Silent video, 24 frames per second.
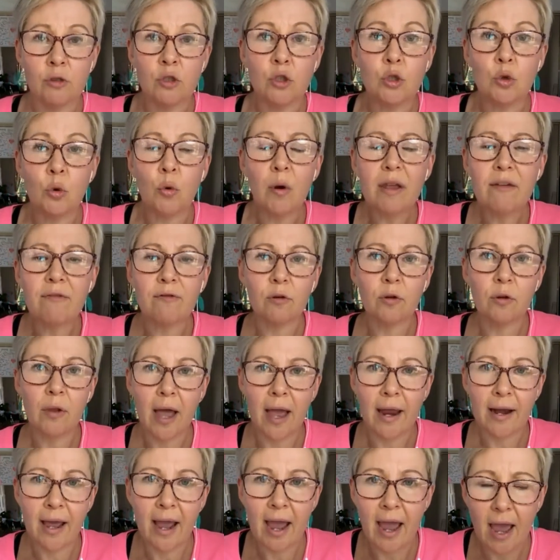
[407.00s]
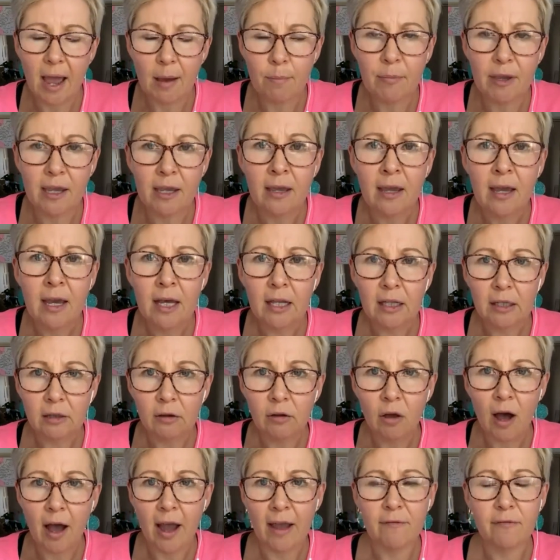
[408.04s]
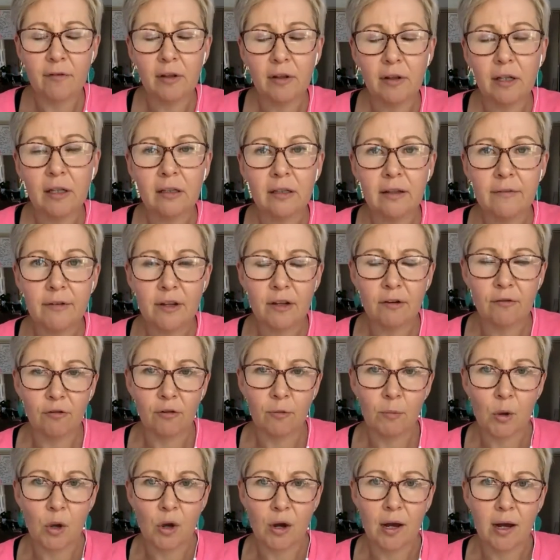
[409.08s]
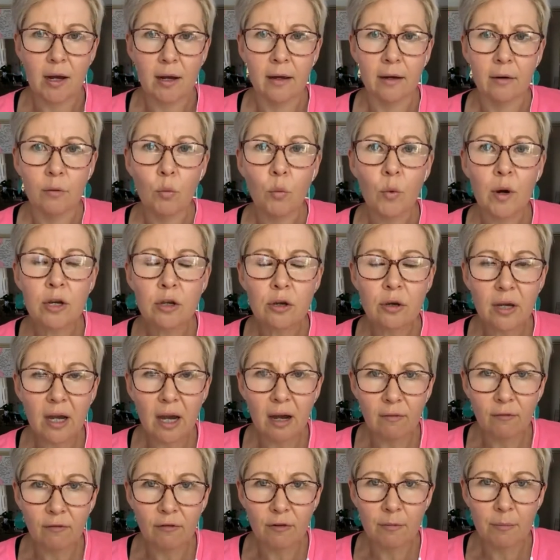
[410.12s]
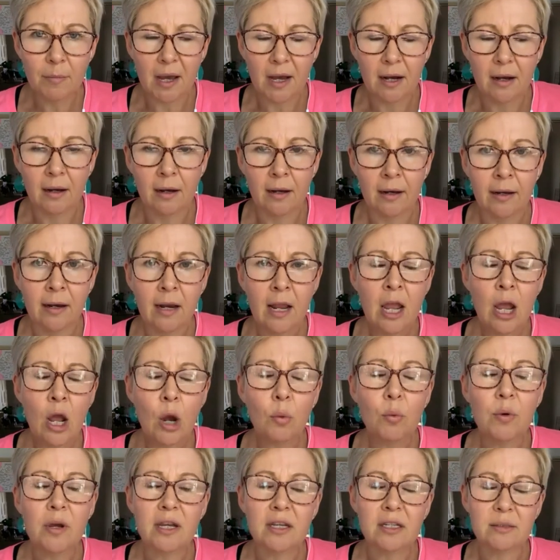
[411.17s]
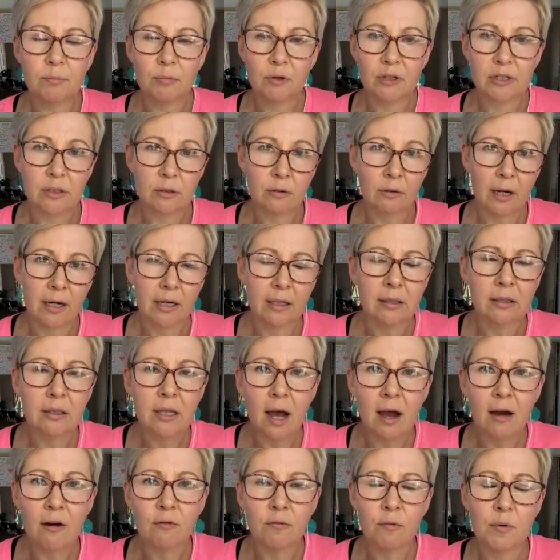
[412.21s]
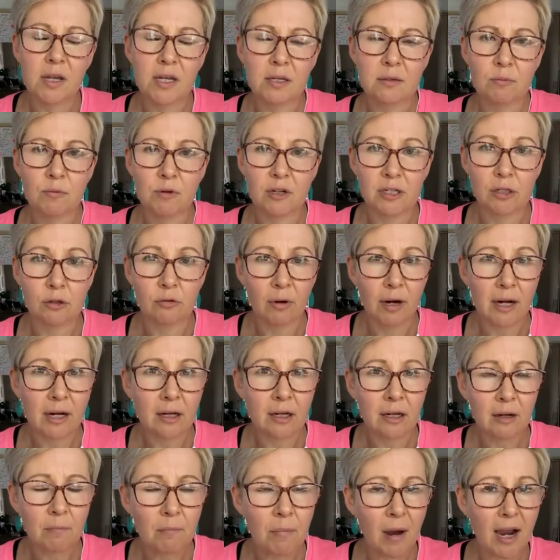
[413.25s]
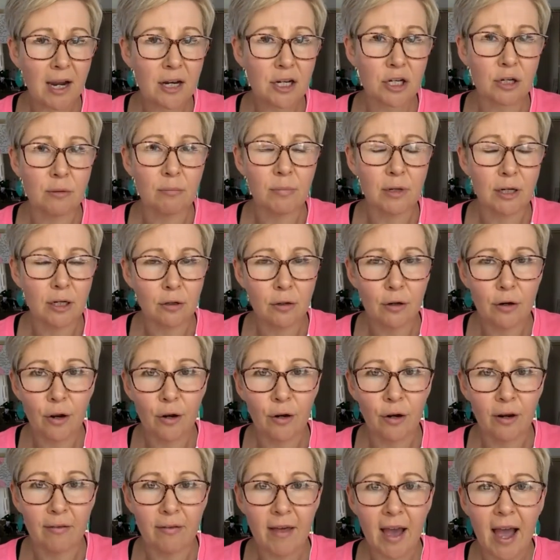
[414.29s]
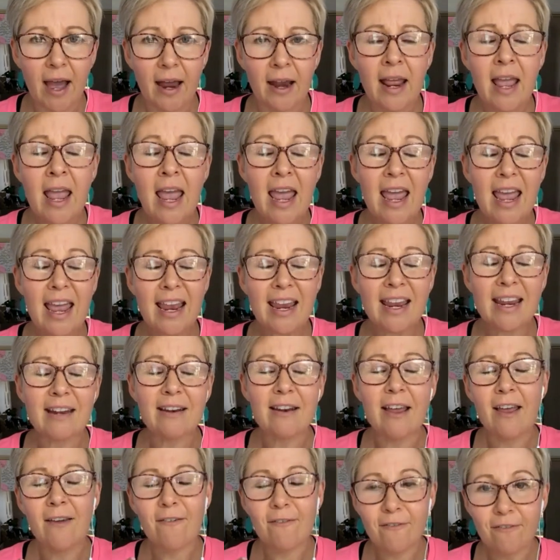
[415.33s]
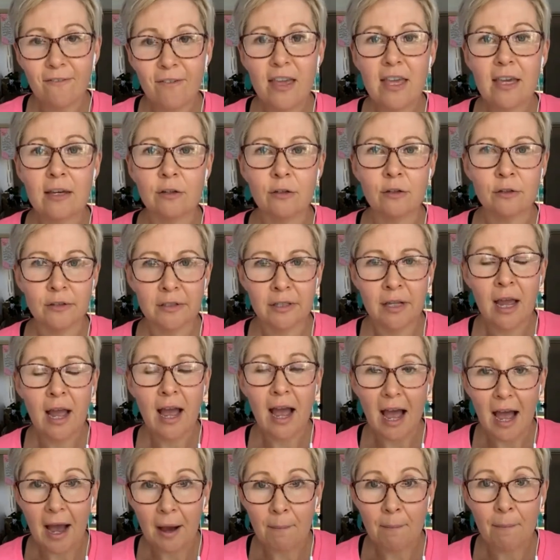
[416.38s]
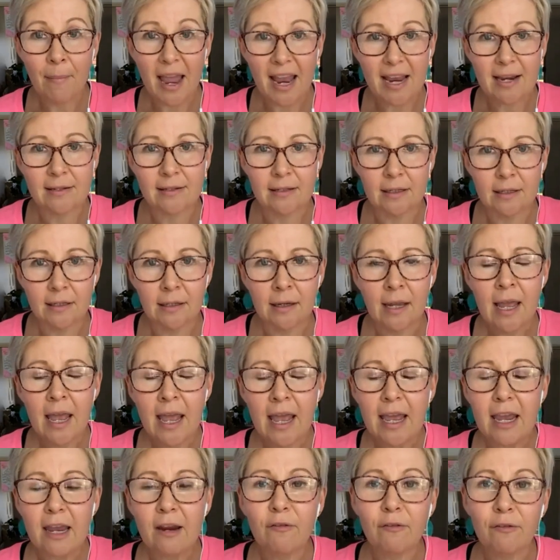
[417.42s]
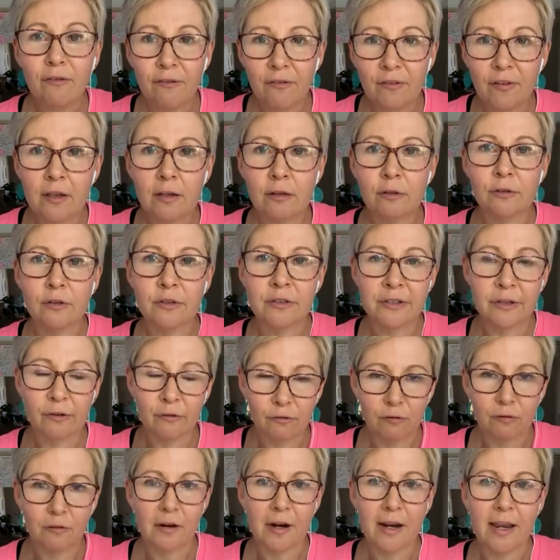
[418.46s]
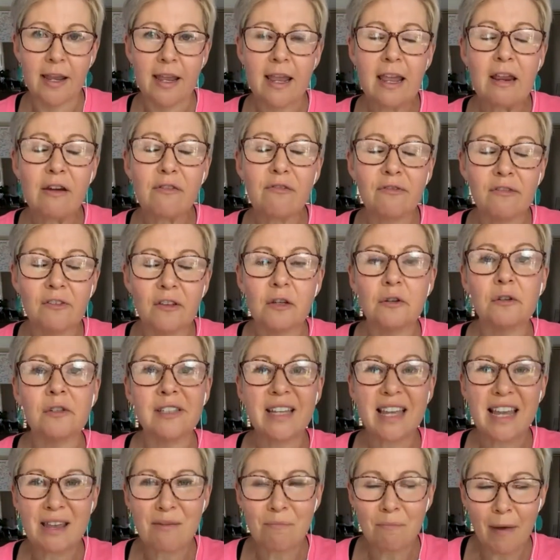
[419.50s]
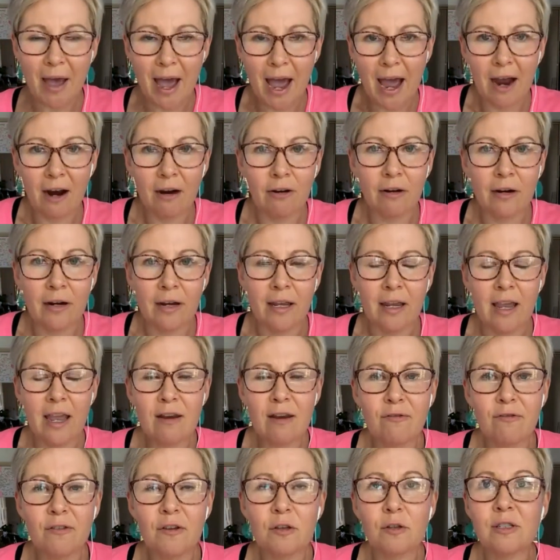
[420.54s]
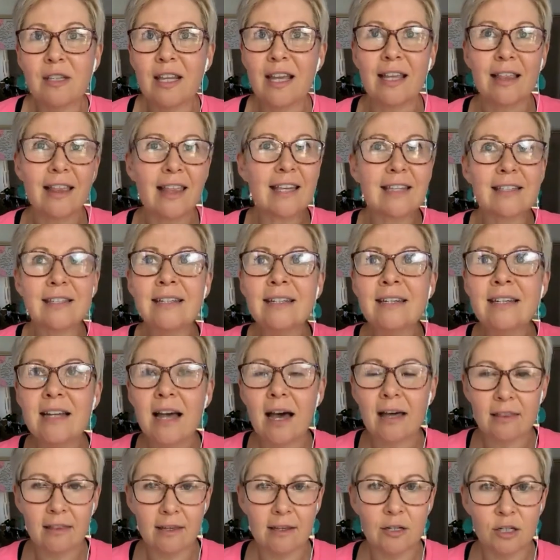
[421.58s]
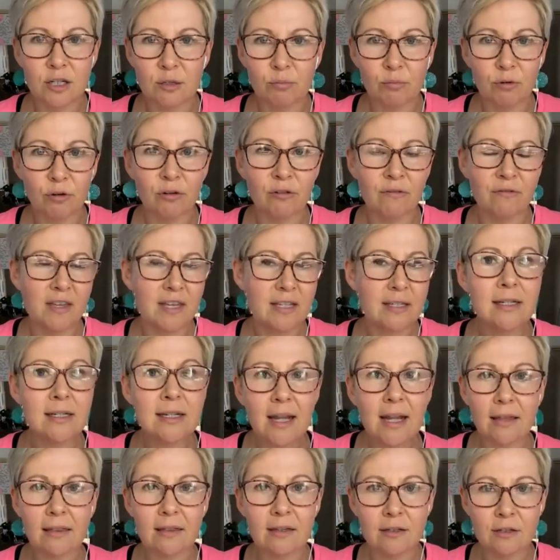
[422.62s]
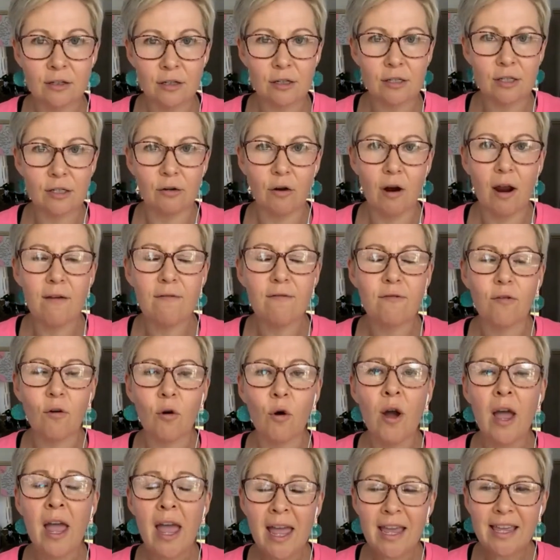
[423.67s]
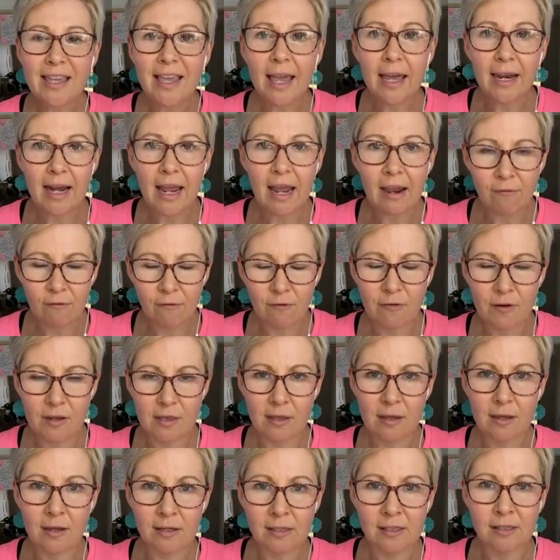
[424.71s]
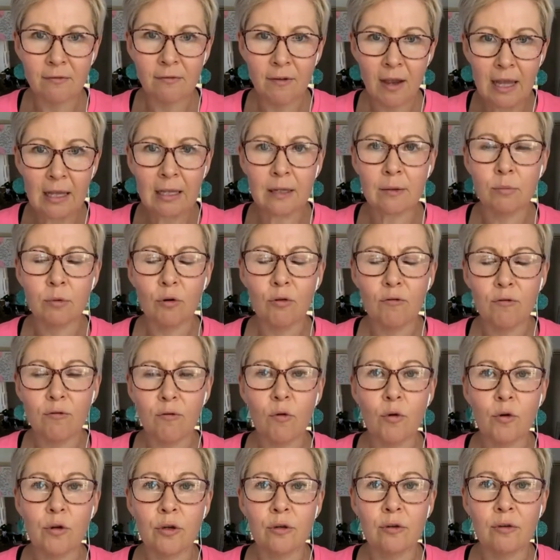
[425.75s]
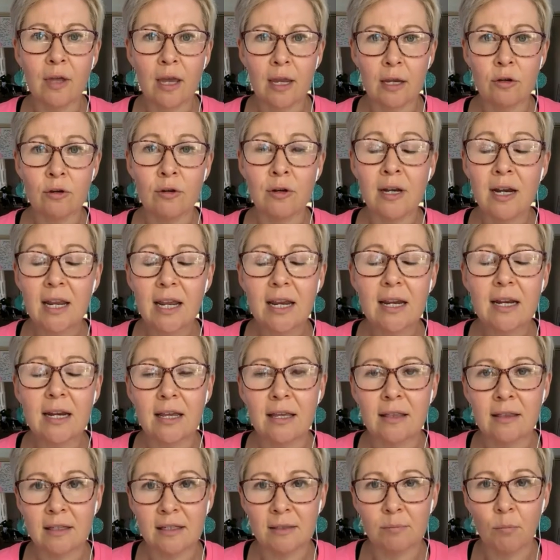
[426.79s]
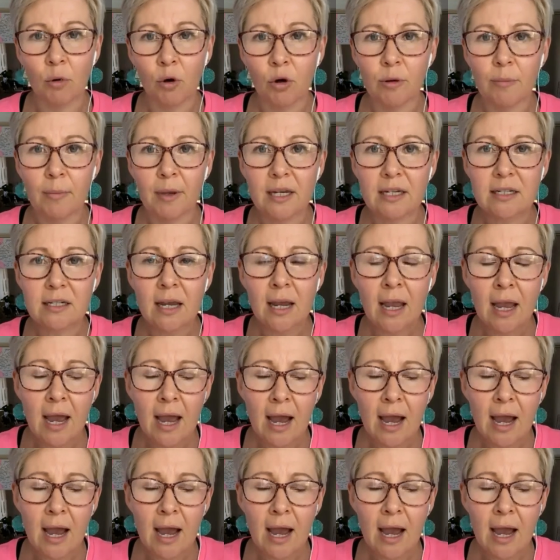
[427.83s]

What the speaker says: joyful and a happy life, living from your heart. When you come from the heart, we express greater love, we express greater compassion, but not only that, it feels amazing. It feels free. It feels empowering. feels like there's nothing to prove. There's nothing to strive for, yet everything is available for you that you need in this moment.